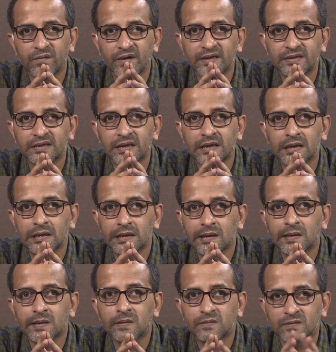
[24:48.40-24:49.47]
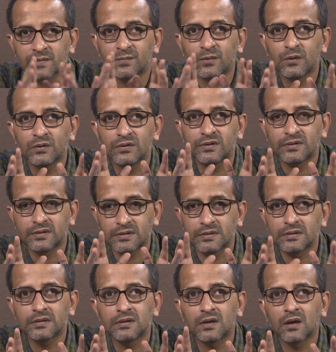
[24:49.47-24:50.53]
If I say suppose
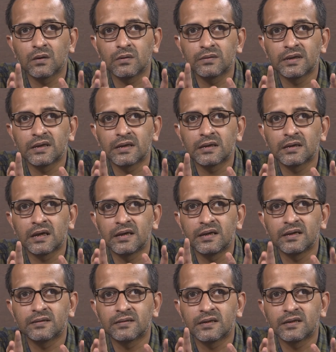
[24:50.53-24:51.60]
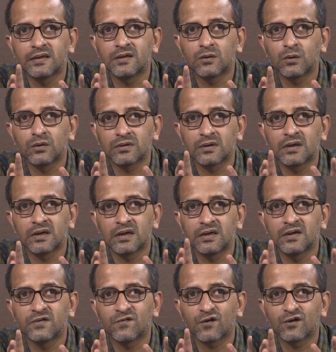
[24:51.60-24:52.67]
now there are 130 crores or
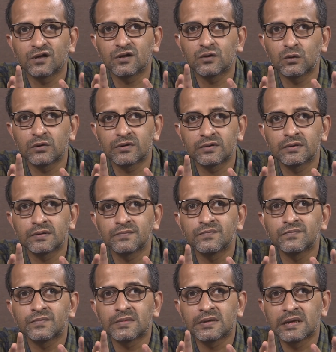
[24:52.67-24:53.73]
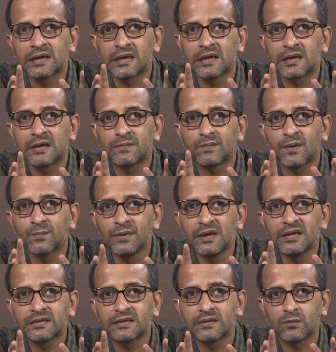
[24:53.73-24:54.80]
140 crores uh,
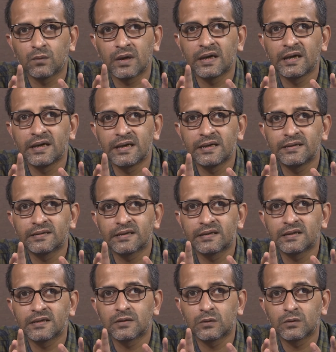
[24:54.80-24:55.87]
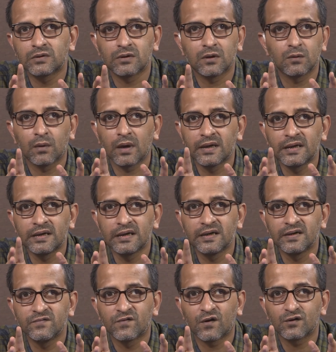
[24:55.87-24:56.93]
population 130 crores or
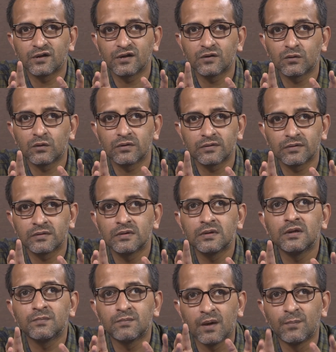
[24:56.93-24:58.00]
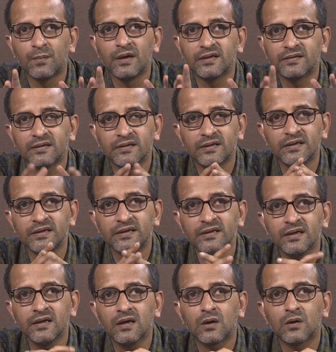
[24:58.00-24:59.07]
140 crores population in
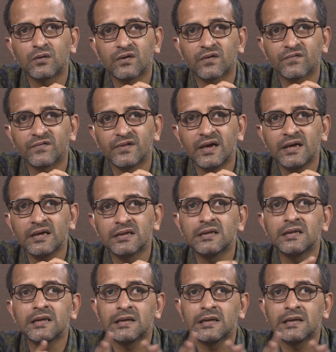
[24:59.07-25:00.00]
India out of that